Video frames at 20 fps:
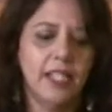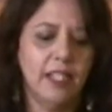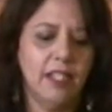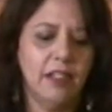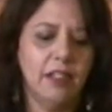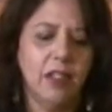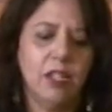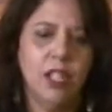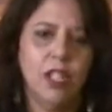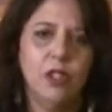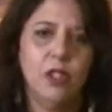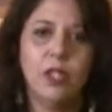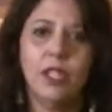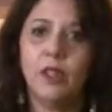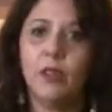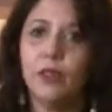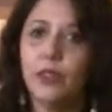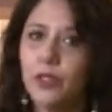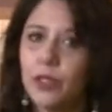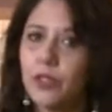And you
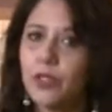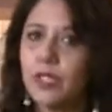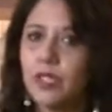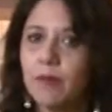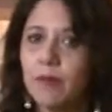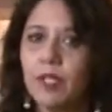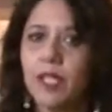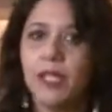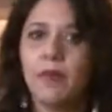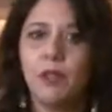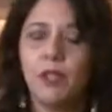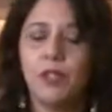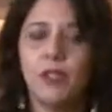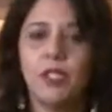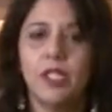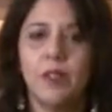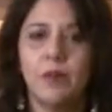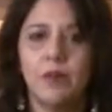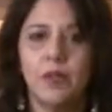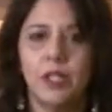can also sometimes
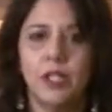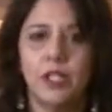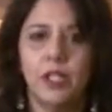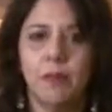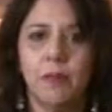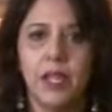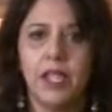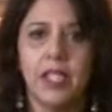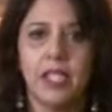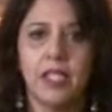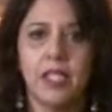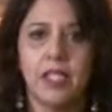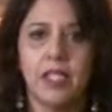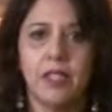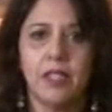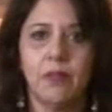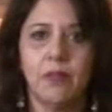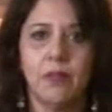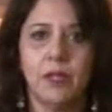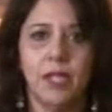use it for your
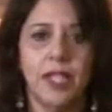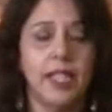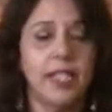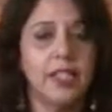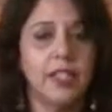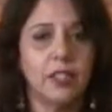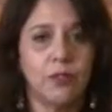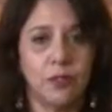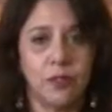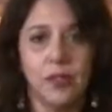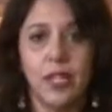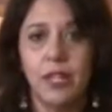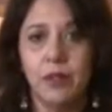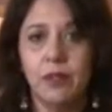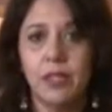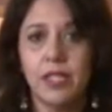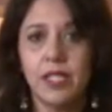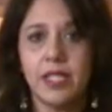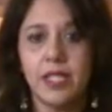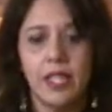pasta. If you like the
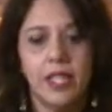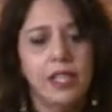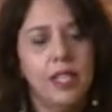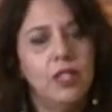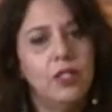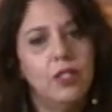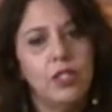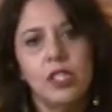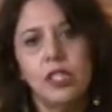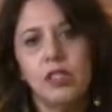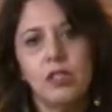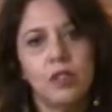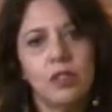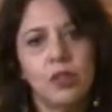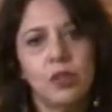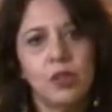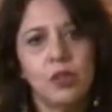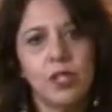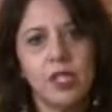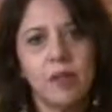flavors, just
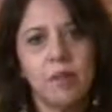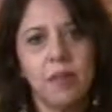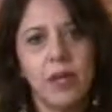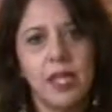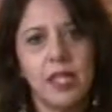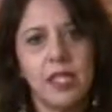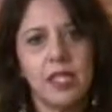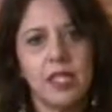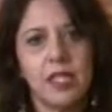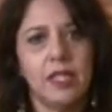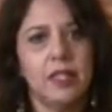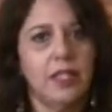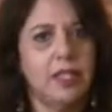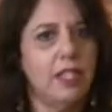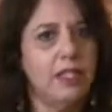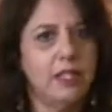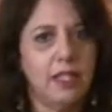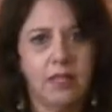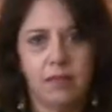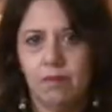throw some pasta in
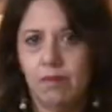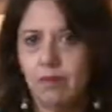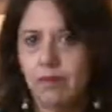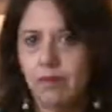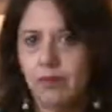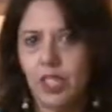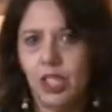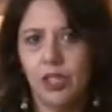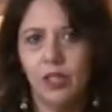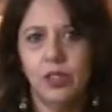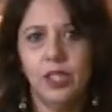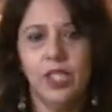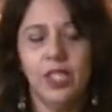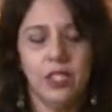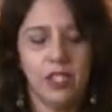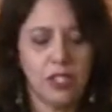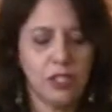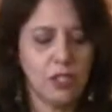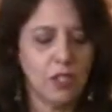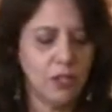there, and
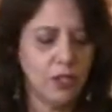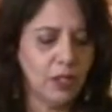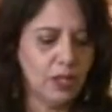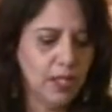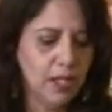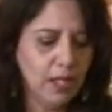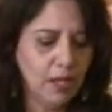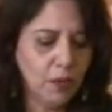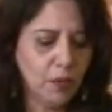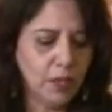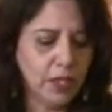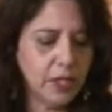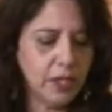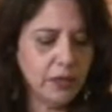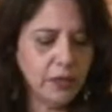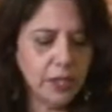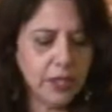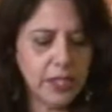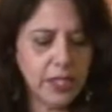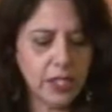there's your
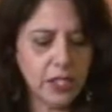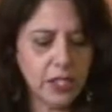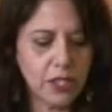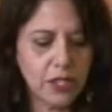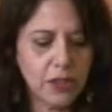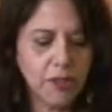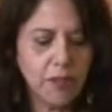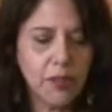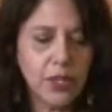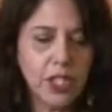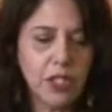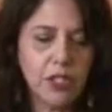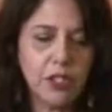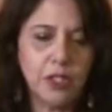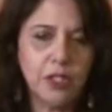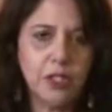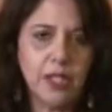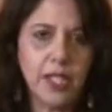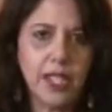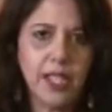wonderful dish. So
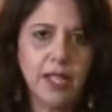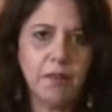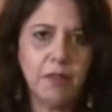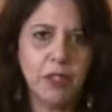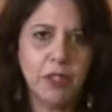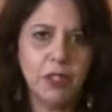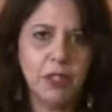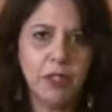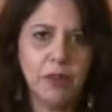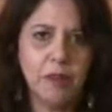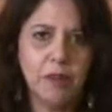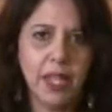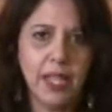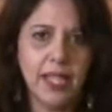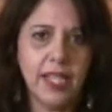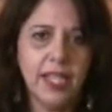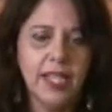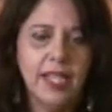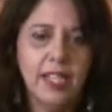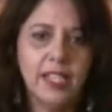today I'm going to
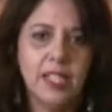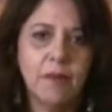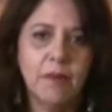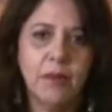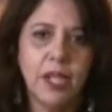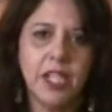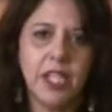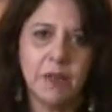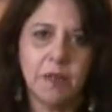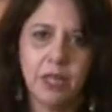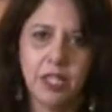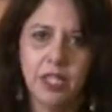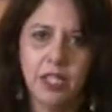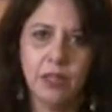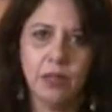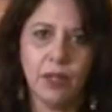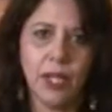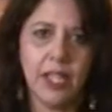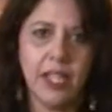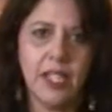make some
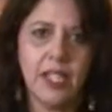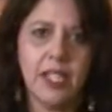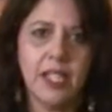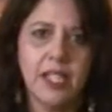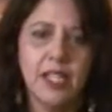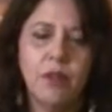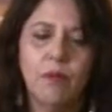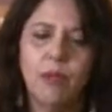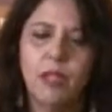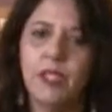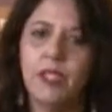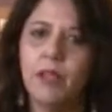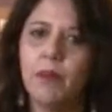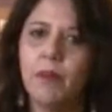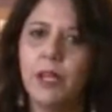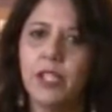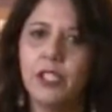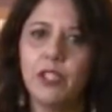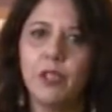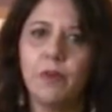basmati rice with
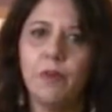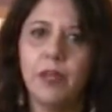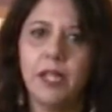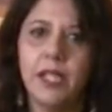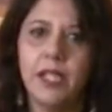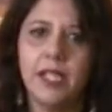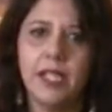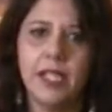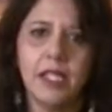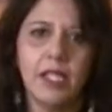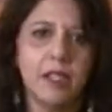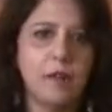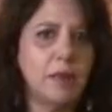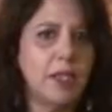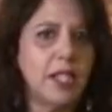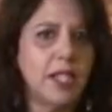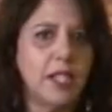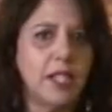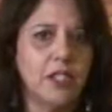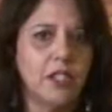garbanzo beans and some
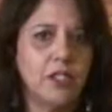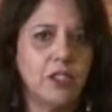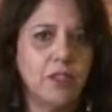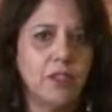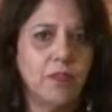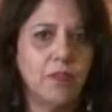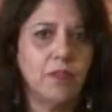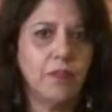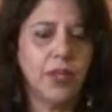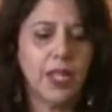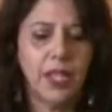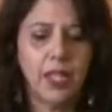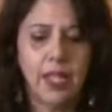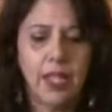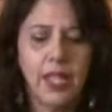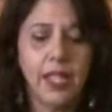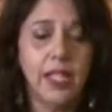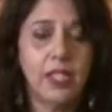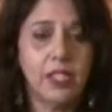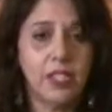cilantro
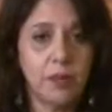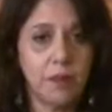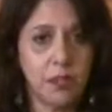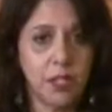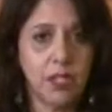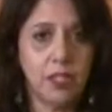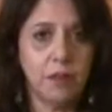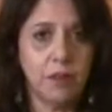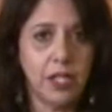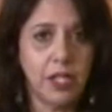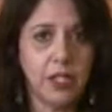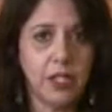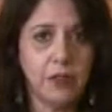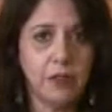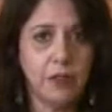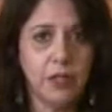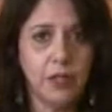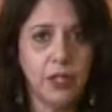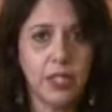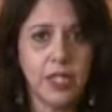and some turmeric,
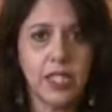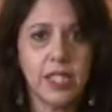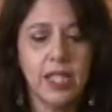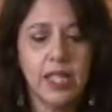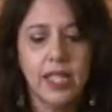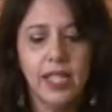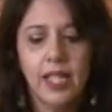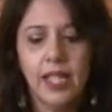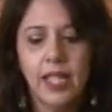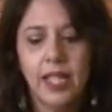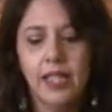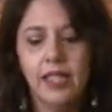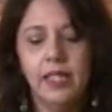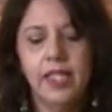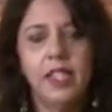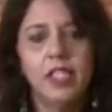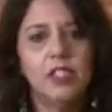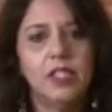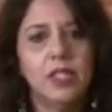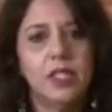of course, and
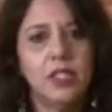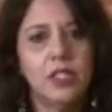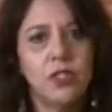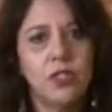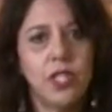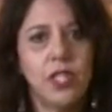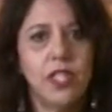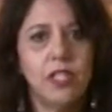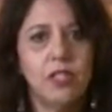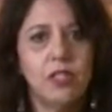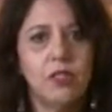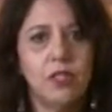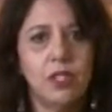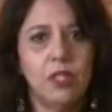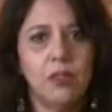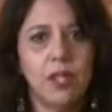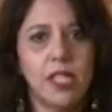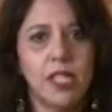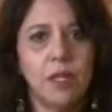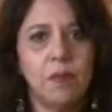then a chicken
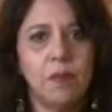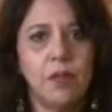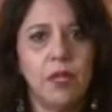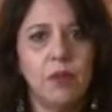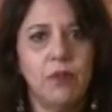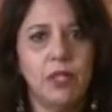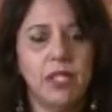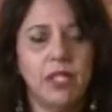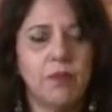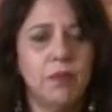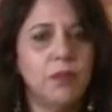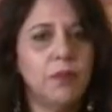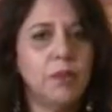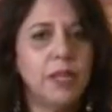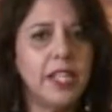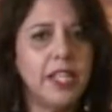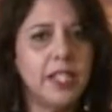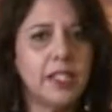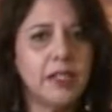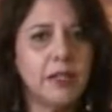recipe with some of
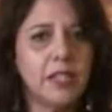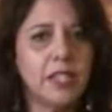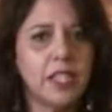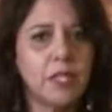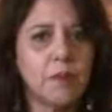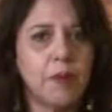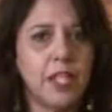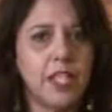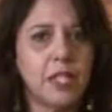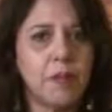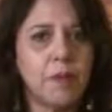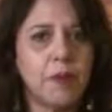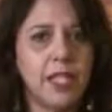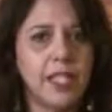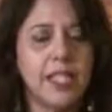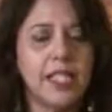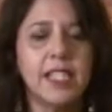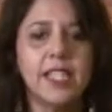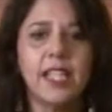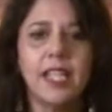my spice
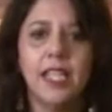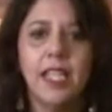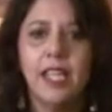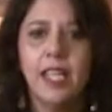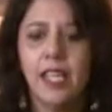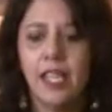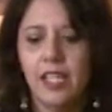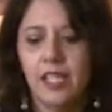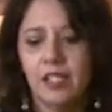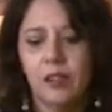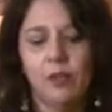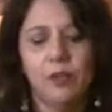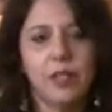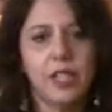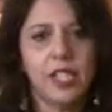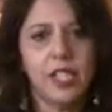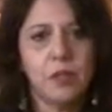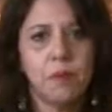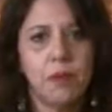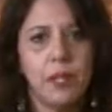blends and
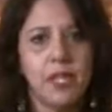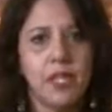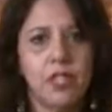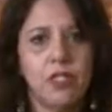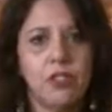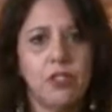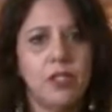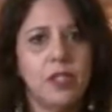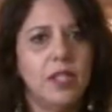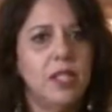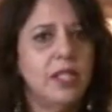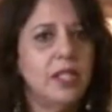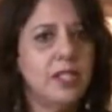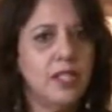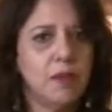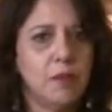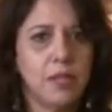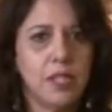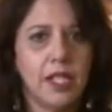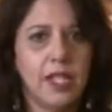fresh spinach,
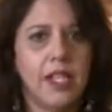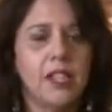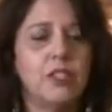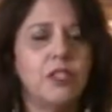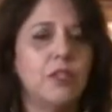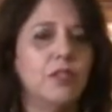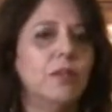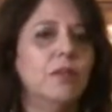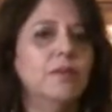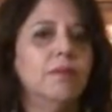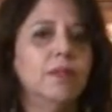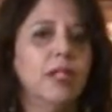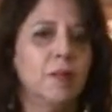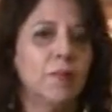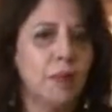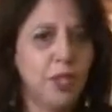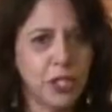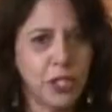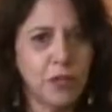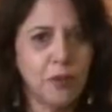some cilantro,
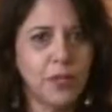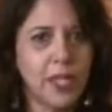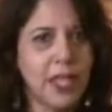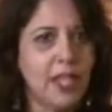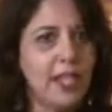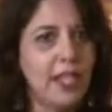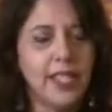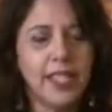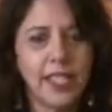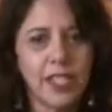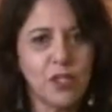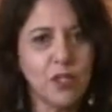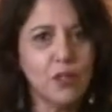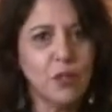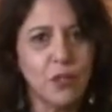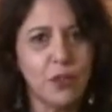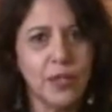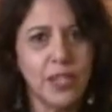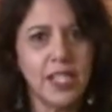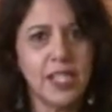bunch of garlic as
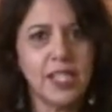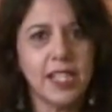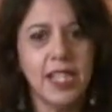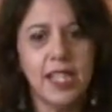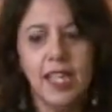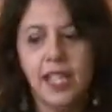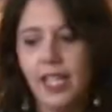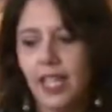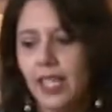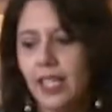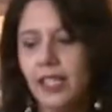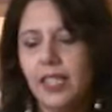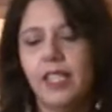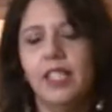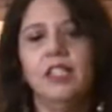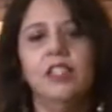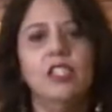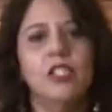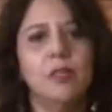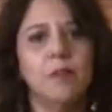always, and
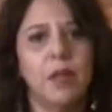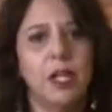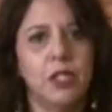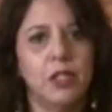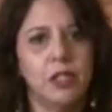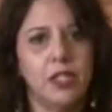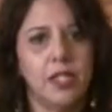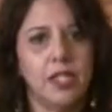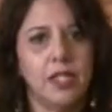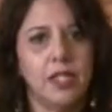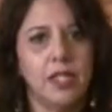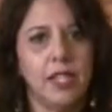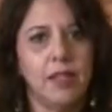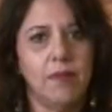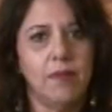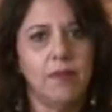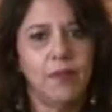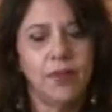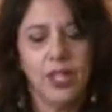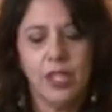then the tomato chutney.
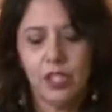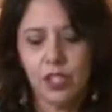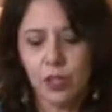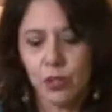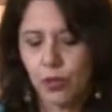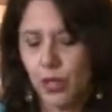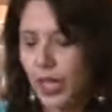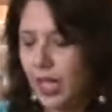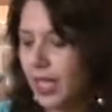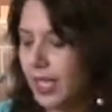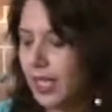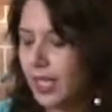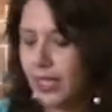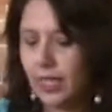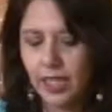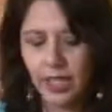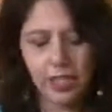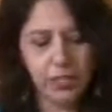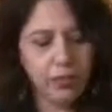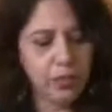So hang in
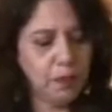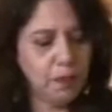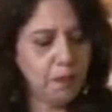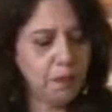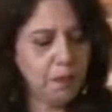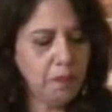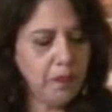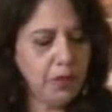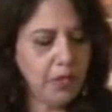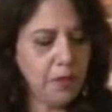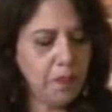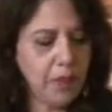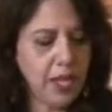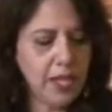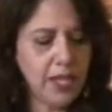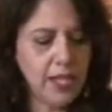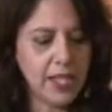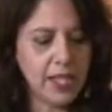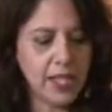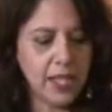there. The
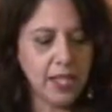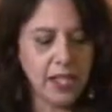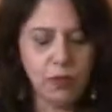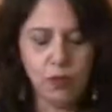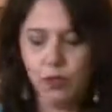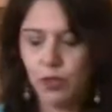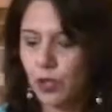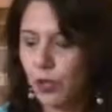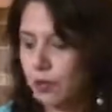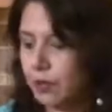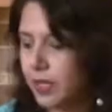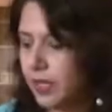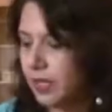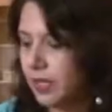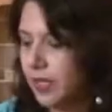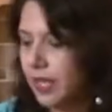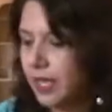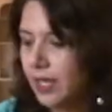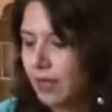pan is getting warmer.